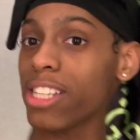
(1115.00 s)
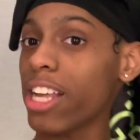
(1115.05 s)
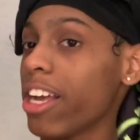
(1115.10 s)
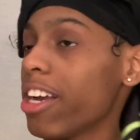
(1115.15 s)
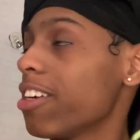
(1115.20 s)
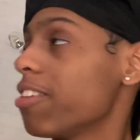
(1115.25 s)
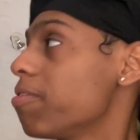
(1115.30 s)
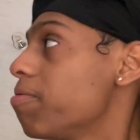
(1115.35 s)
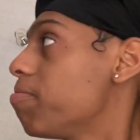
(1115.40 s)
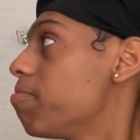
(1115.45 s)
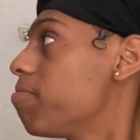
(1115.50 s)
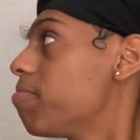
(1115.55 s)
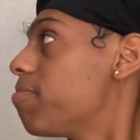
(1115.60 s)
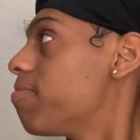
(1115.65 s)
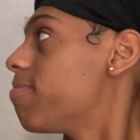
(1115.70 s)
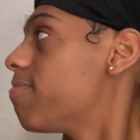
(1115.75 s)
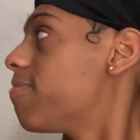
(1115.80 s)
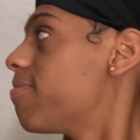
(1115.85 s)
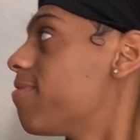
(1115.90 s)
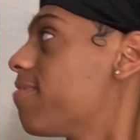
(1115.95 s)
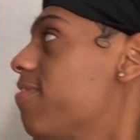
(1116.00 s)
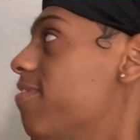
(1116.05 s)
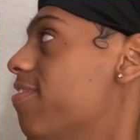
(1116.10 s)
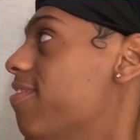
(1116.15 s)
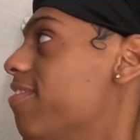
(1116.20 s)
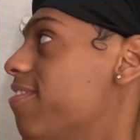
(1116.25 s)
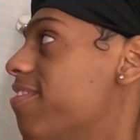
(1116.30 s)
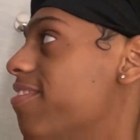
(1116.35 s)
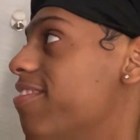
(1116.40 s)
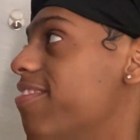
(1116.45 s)
up? Sister, the
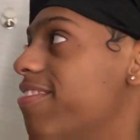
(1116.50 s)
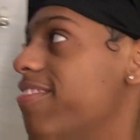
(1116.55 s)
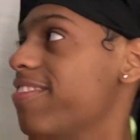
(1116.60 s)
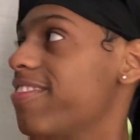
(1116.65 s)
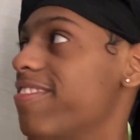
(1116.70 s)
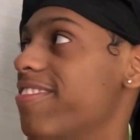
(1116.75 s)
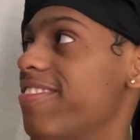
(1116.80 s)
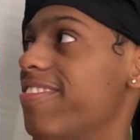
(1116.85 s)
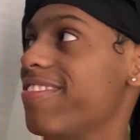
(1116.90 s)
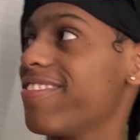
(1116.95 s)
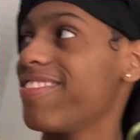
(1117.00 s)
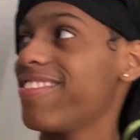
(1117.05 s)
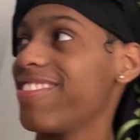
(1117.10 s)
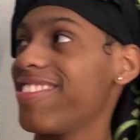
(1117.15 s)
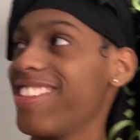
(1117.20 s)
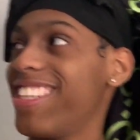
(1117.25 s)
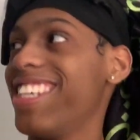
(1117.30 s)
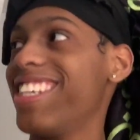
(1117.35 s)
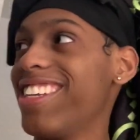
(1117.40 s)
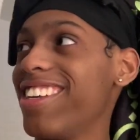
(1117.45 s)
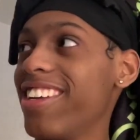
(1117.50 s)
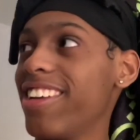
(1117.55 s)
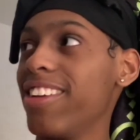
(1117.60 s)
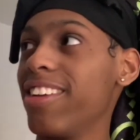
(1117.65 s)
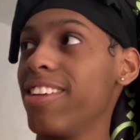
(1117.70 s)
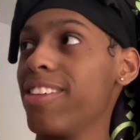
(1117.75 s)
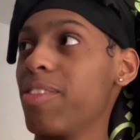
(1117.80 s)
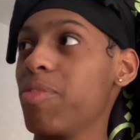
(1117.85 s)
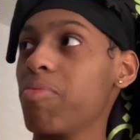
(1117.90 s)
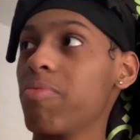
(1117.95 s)
laws is outside the
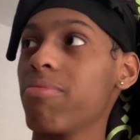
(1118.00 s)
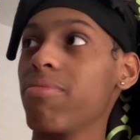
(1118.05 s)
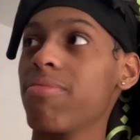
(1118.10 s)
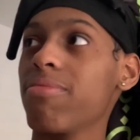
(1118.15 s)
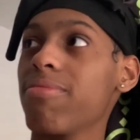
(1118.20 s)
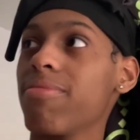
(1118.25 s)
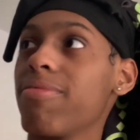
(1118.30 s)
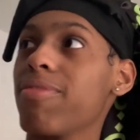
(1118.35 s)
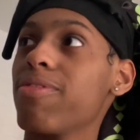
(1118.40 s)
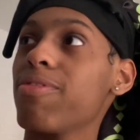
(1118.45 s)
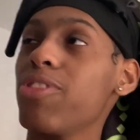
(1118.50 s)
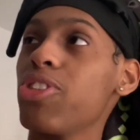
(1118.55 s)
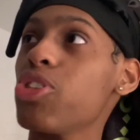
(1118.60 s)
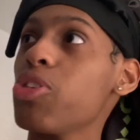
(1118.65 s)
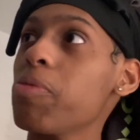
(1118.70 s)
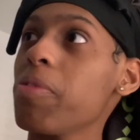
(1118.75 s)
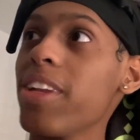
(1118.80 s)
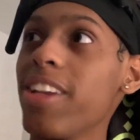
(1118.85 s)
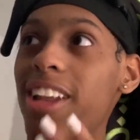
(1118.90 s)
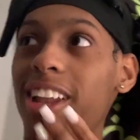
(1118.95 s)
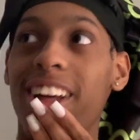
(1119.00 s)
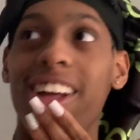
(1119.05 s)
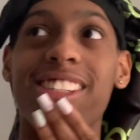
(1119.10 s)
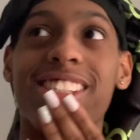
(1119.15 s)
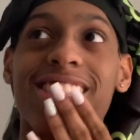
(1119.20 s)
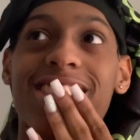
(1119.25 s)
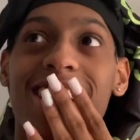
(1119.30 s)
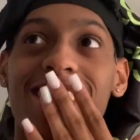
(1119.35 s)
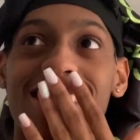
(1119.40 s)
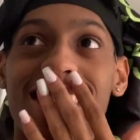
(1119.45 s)
hotel. What you mean the laws
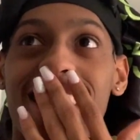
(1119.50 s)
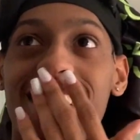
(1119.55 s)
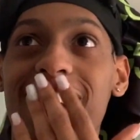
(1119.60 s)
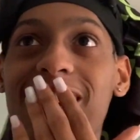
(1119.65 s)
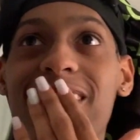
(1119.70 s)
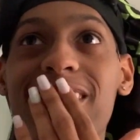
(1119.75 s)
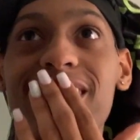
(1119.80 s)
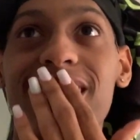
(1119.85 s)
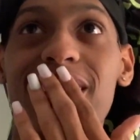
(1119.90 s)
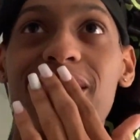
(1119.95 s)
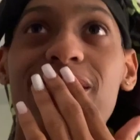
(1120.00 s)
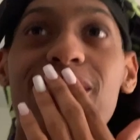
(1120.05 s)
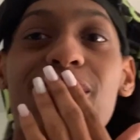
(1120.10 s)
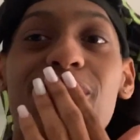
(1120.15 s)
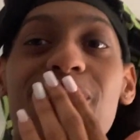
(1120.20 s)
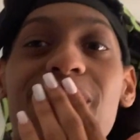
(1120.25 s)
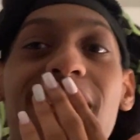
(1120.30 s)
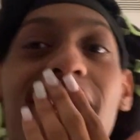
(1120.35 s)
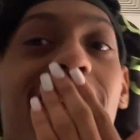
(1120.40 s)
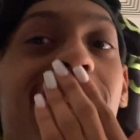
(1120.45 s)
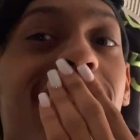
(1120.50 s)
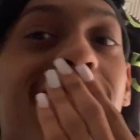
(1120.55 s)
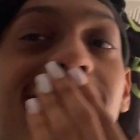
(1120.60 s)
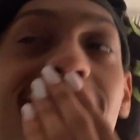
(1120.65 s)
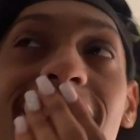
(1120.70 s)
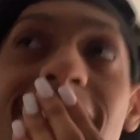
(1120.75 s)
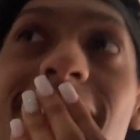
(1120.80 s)
is outside the hotel? What you mean?